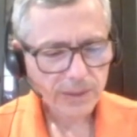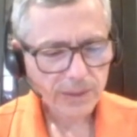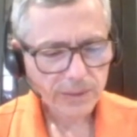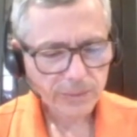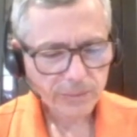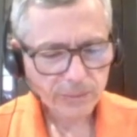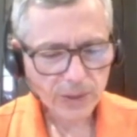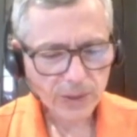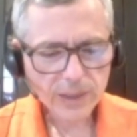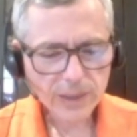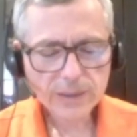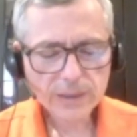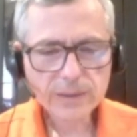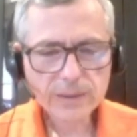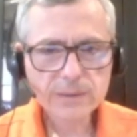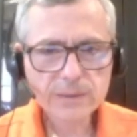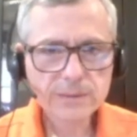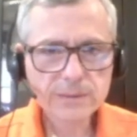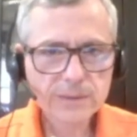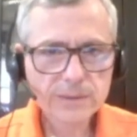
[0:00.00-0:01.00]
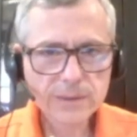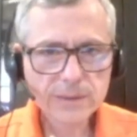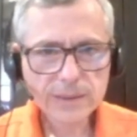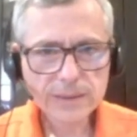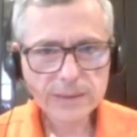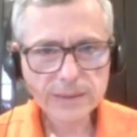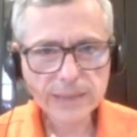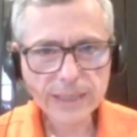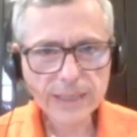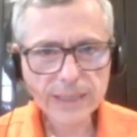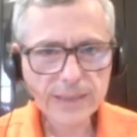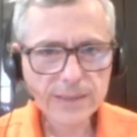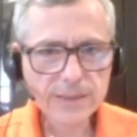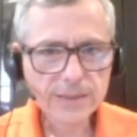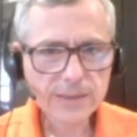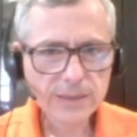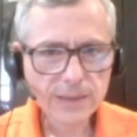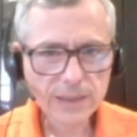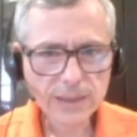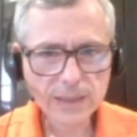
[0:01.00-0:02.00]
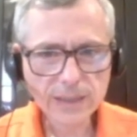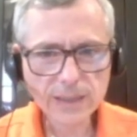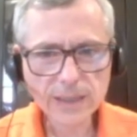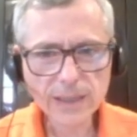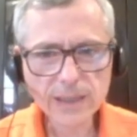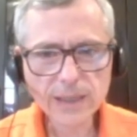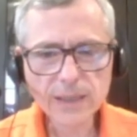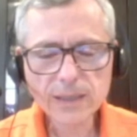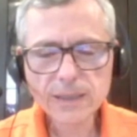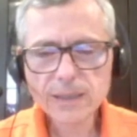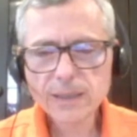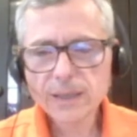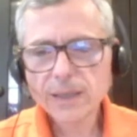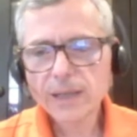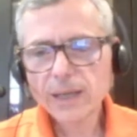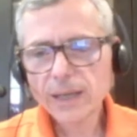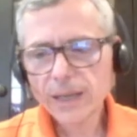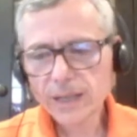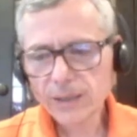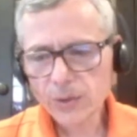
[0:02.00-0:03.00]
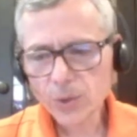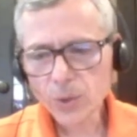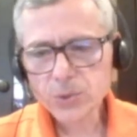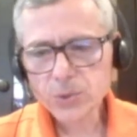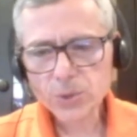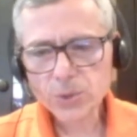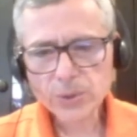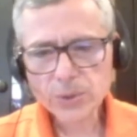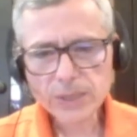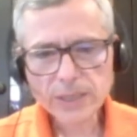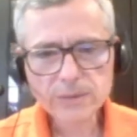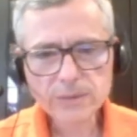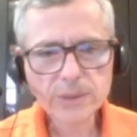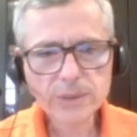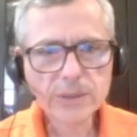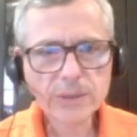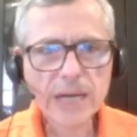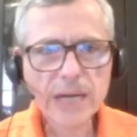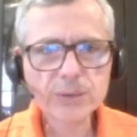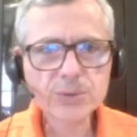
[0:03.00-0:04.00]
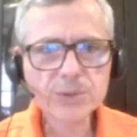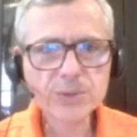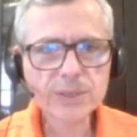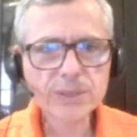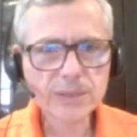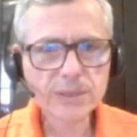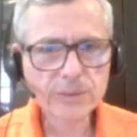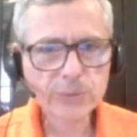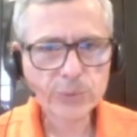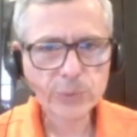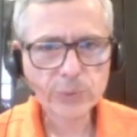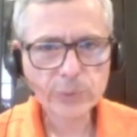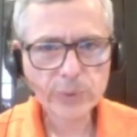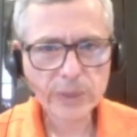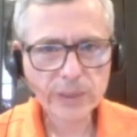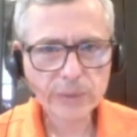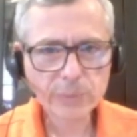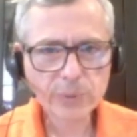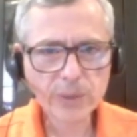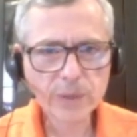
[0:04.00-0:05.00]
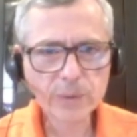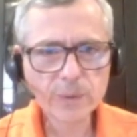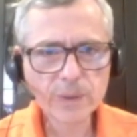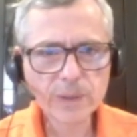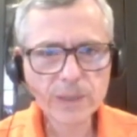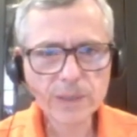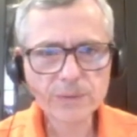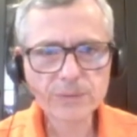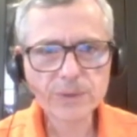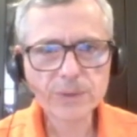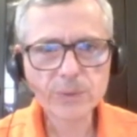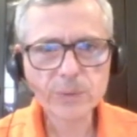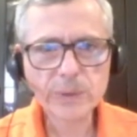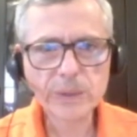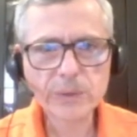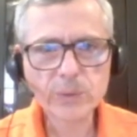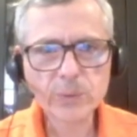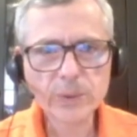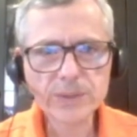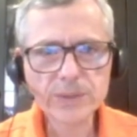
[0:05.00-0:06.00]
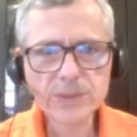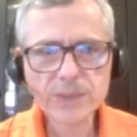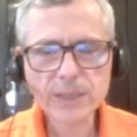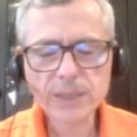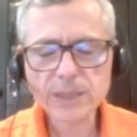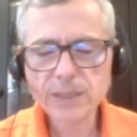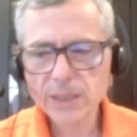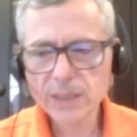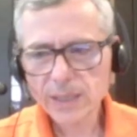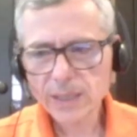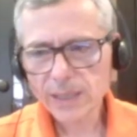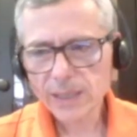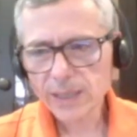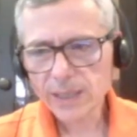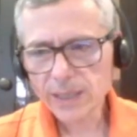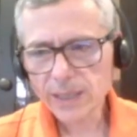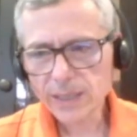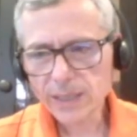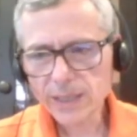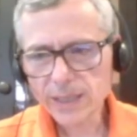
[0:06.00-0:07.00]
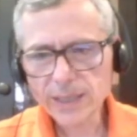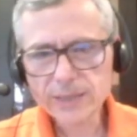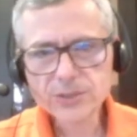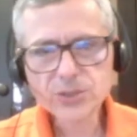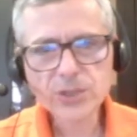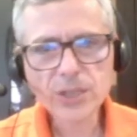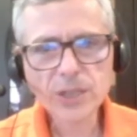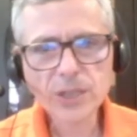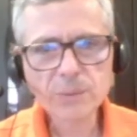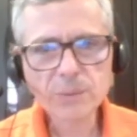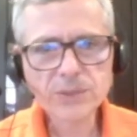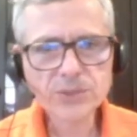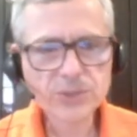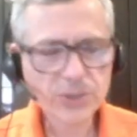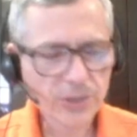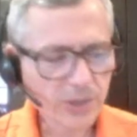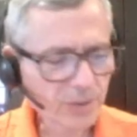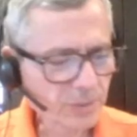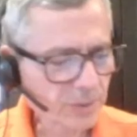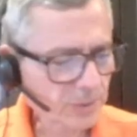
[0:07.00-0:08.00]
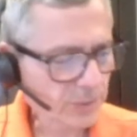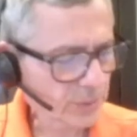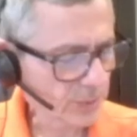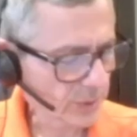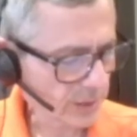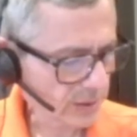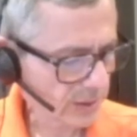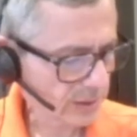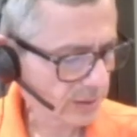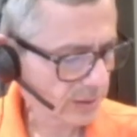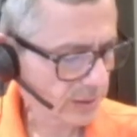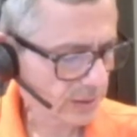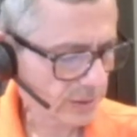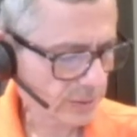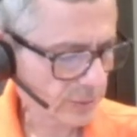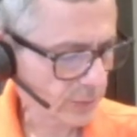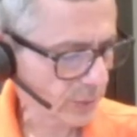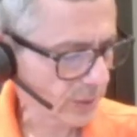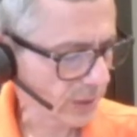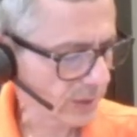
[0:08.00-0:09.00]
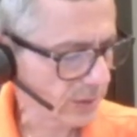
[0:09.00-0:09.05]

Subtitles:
Mark, Dennis, and Alain, and also Ken Rutkowski, who I play with every Wednesday. A gentleman's gentleman, really, really